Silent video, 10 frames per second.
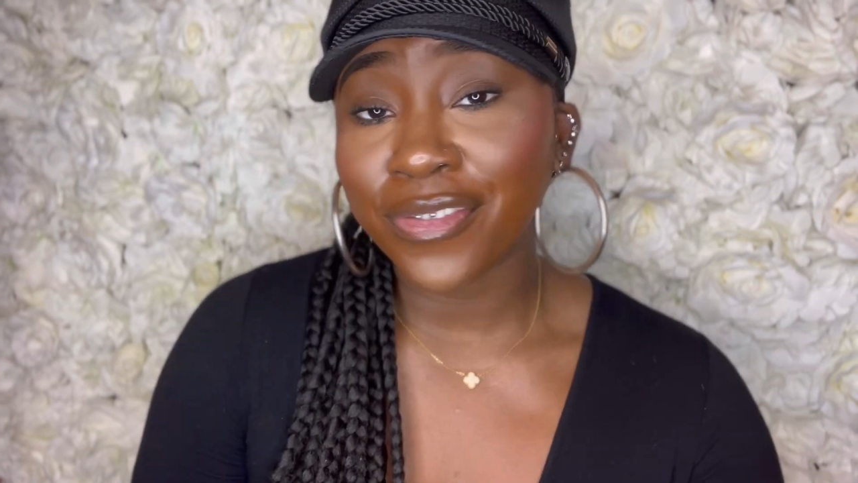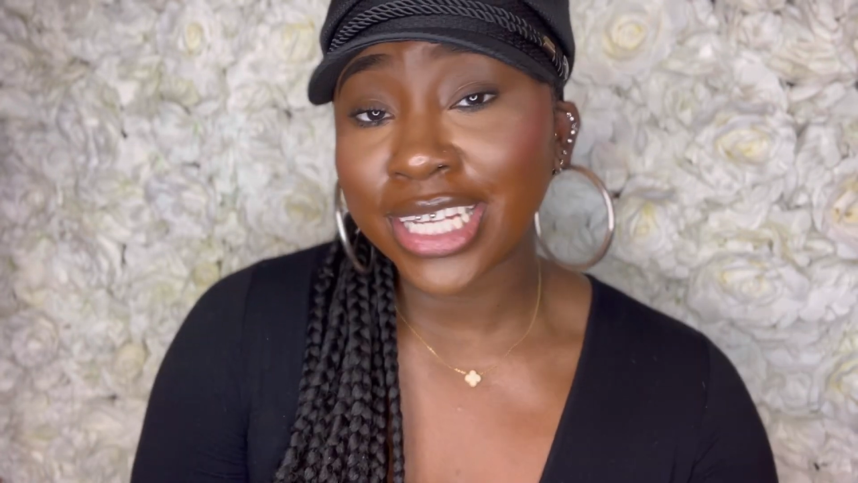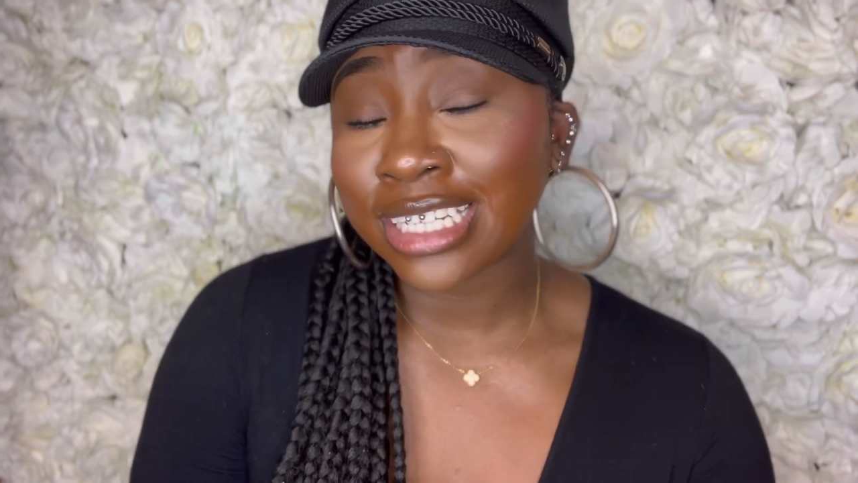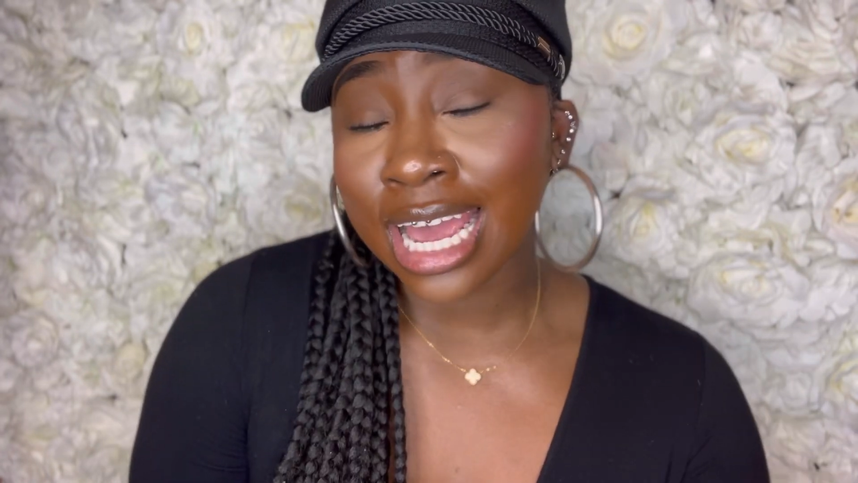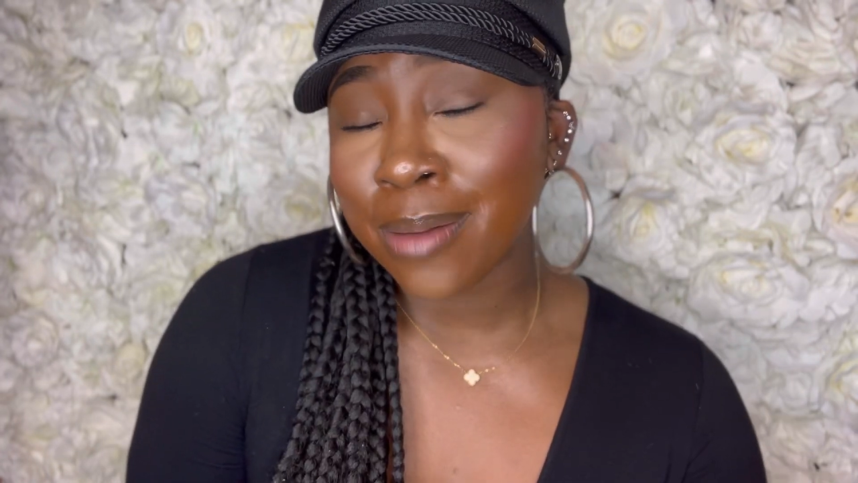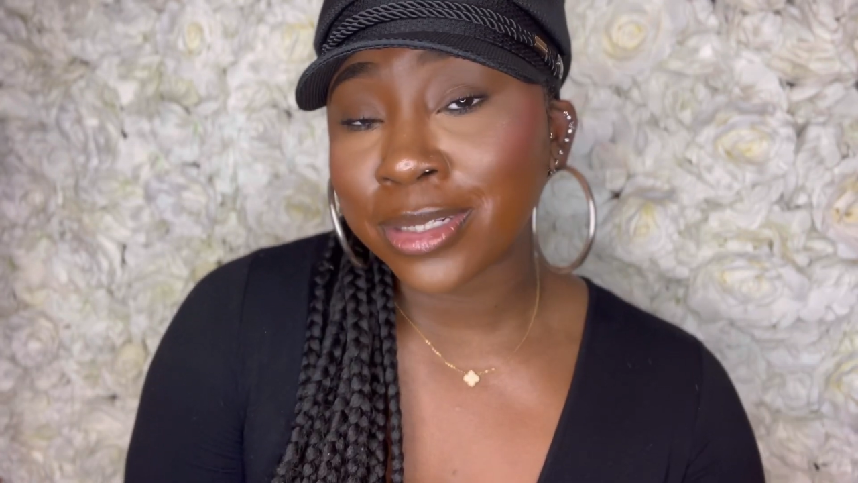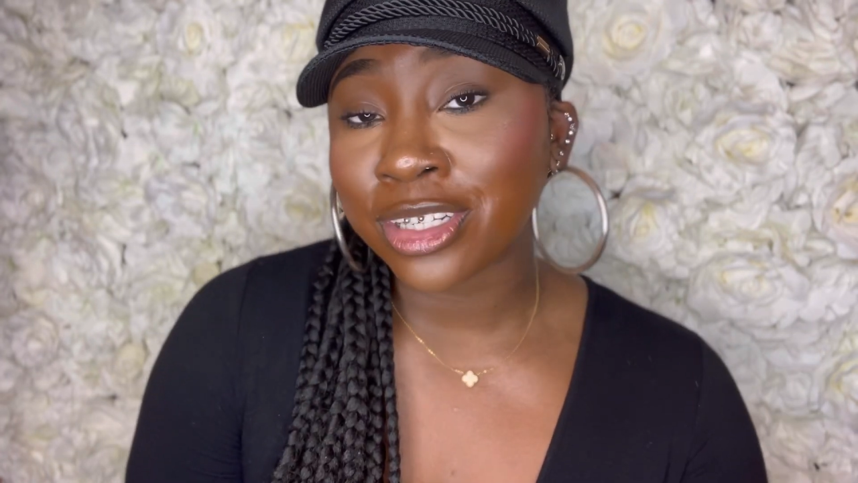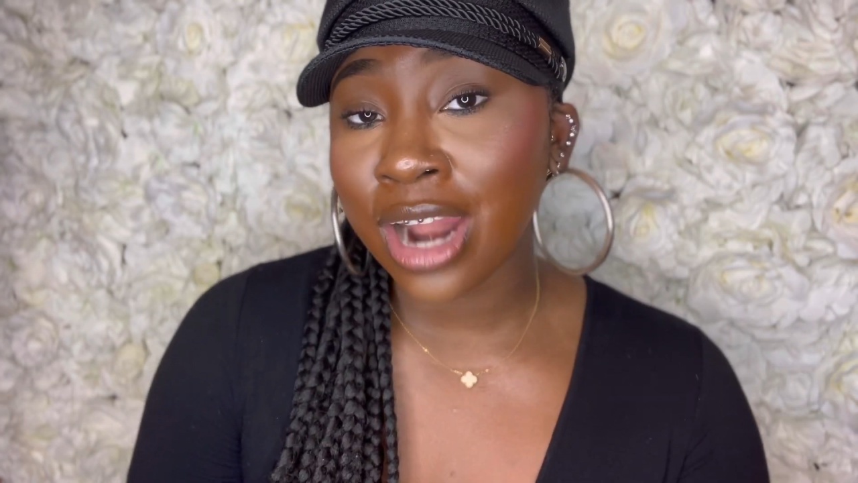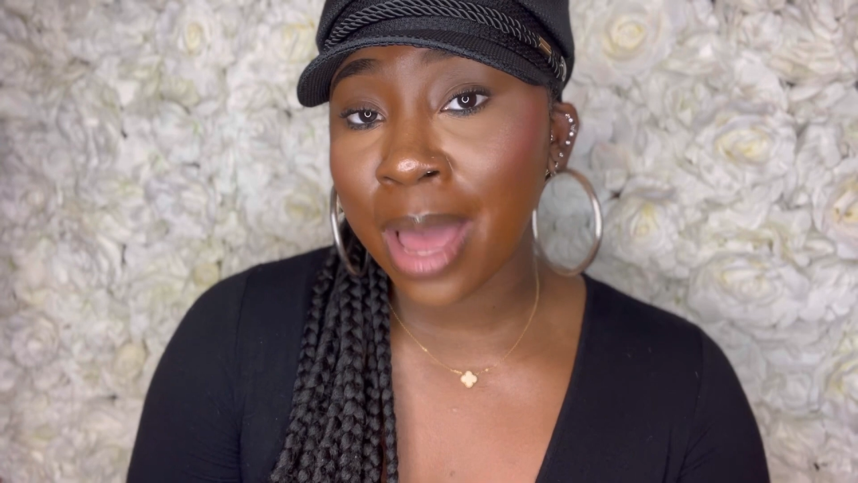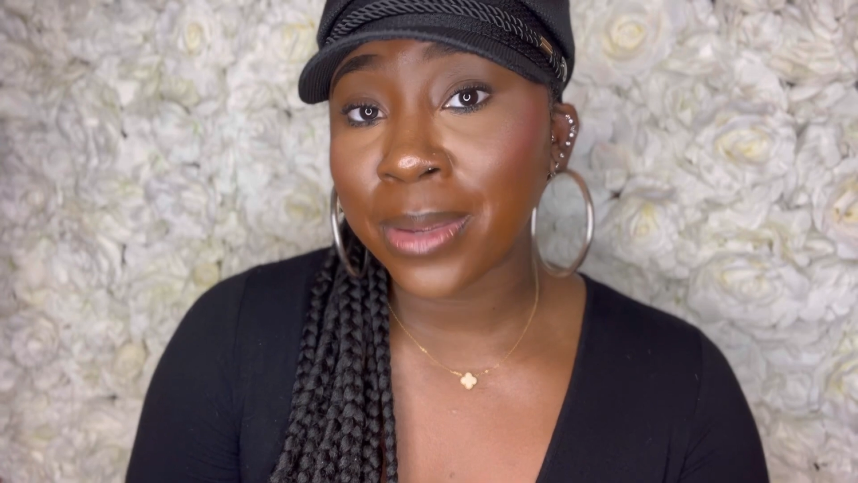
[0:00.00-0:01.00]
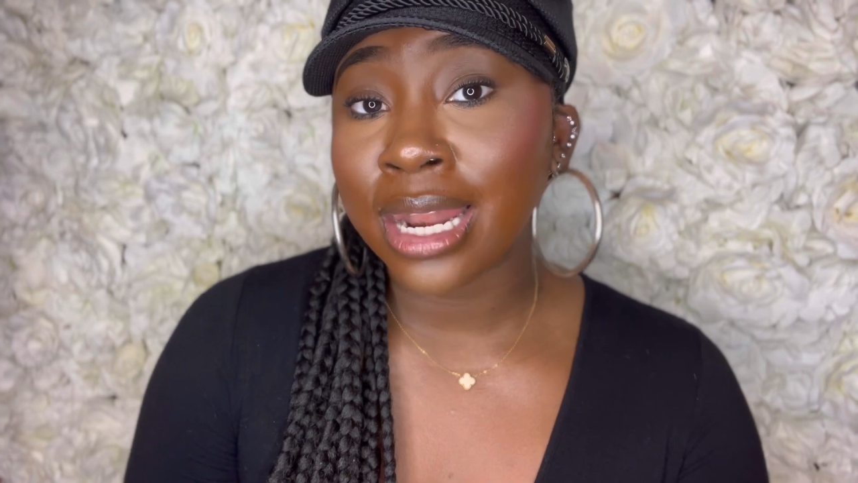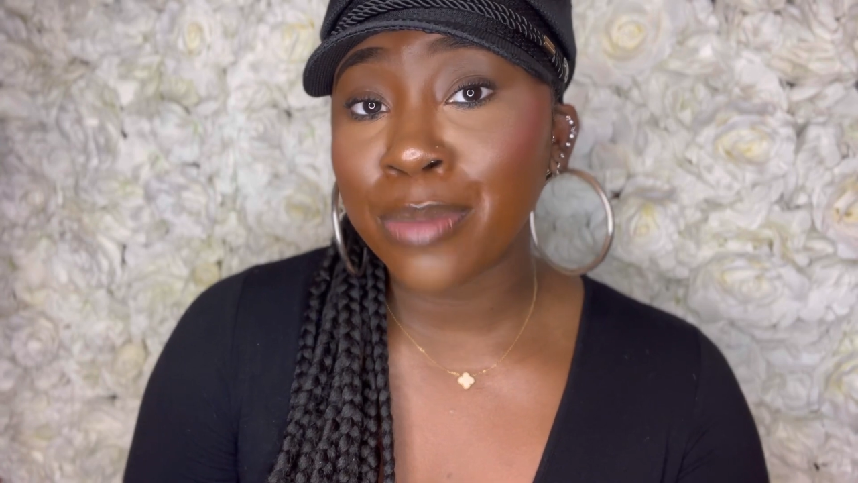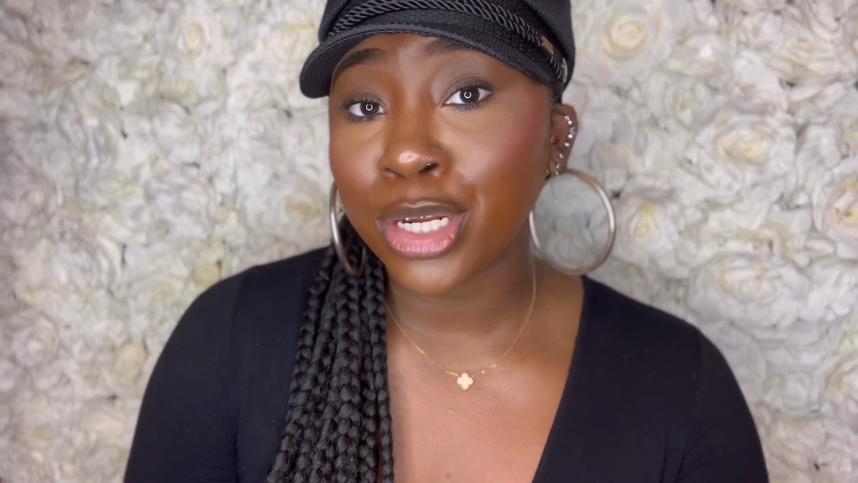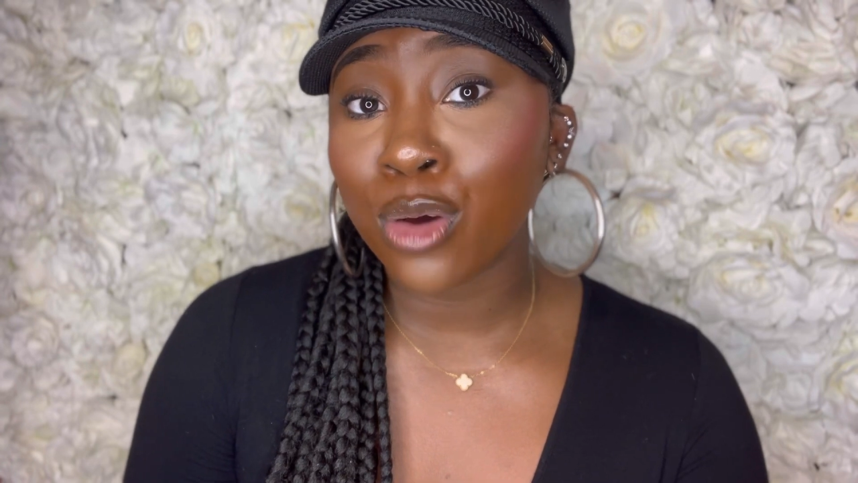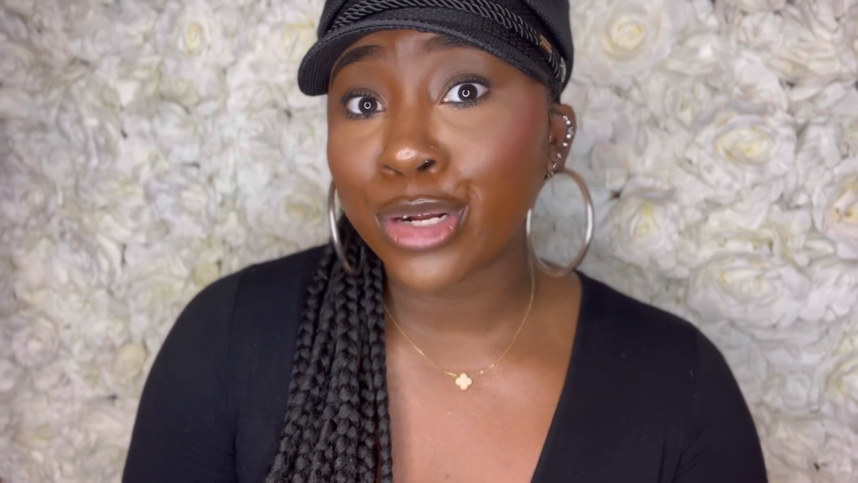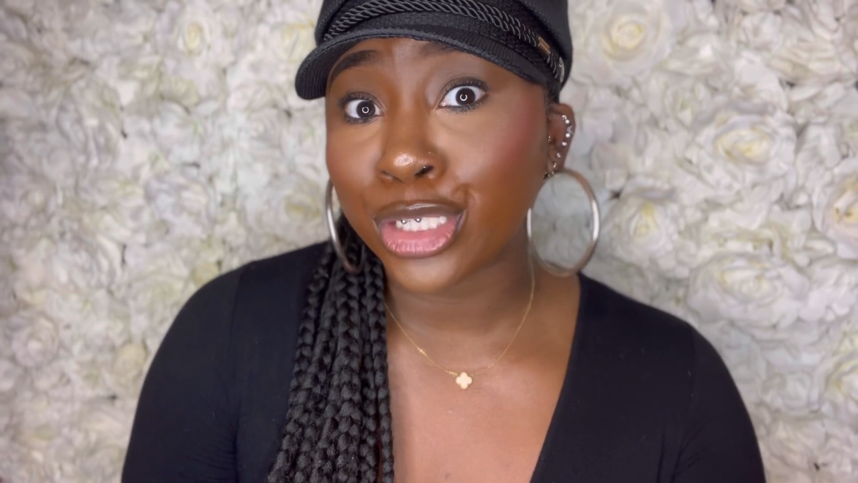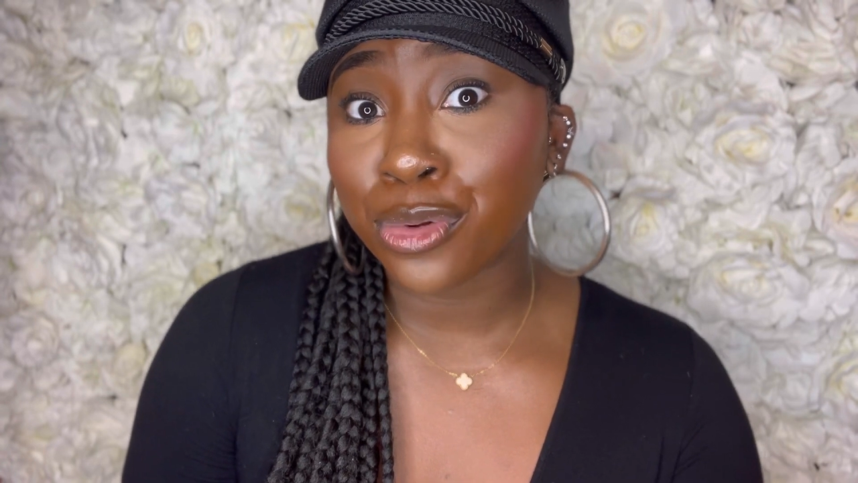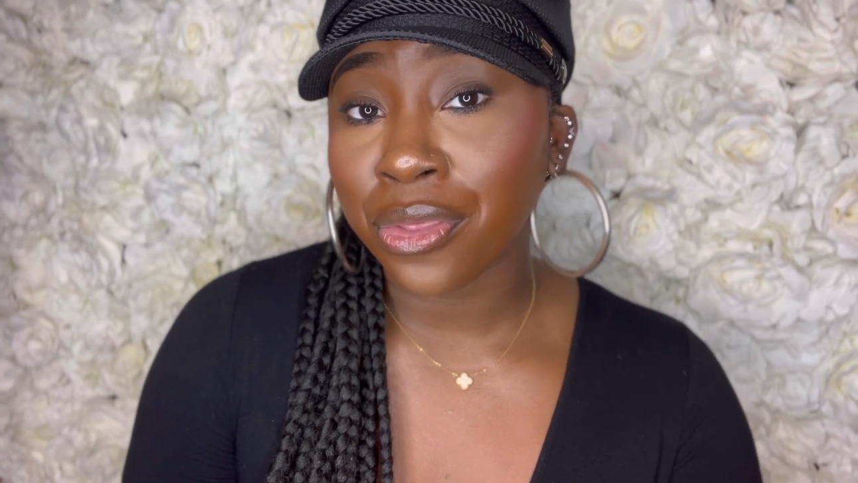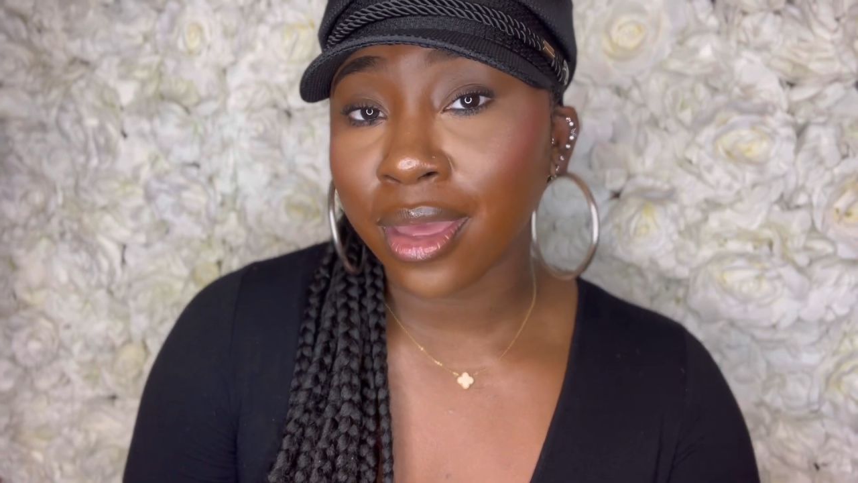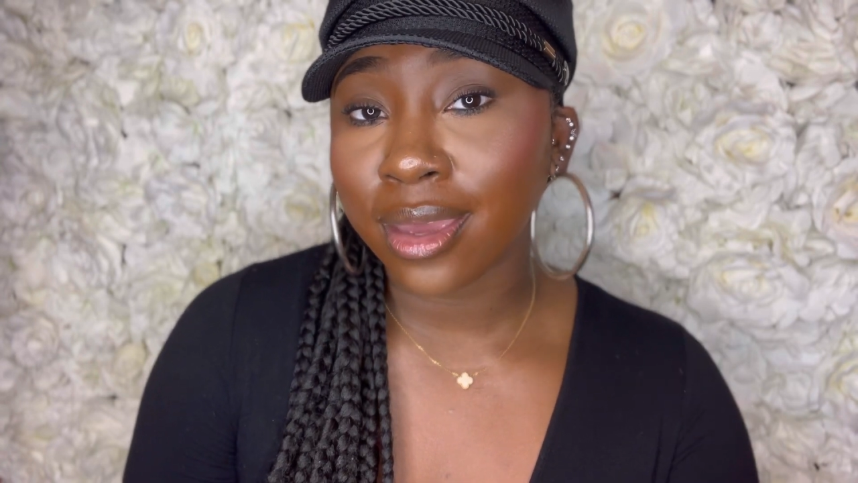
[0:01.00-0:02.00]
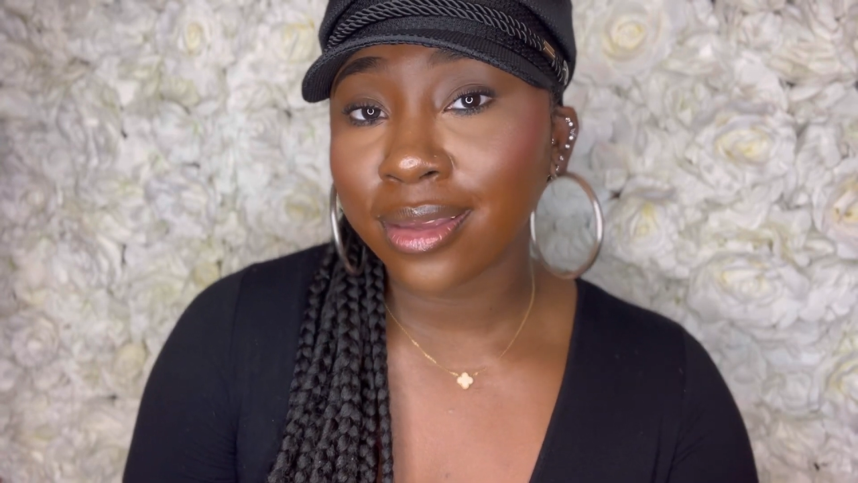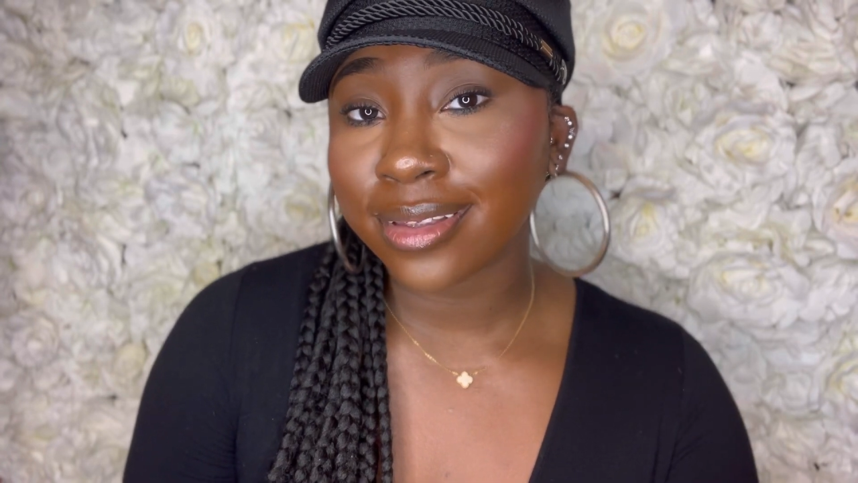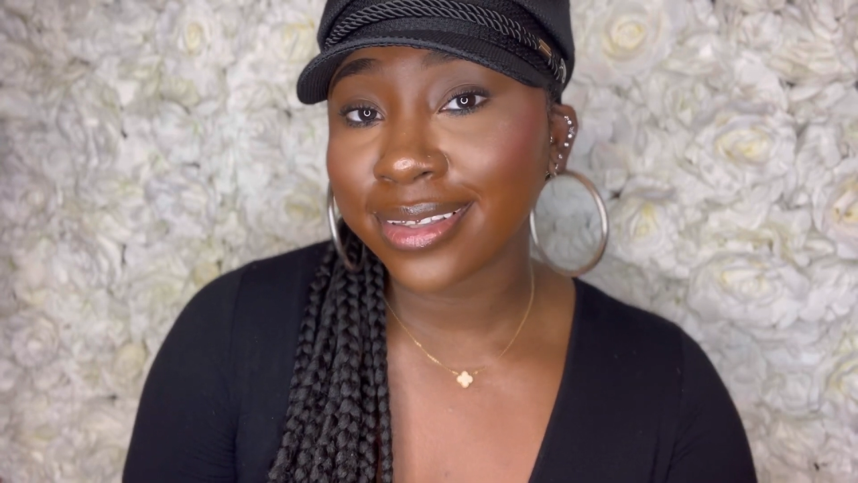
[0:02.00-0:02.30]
Don't forget to like, comment, subscribe. Let me know what you think.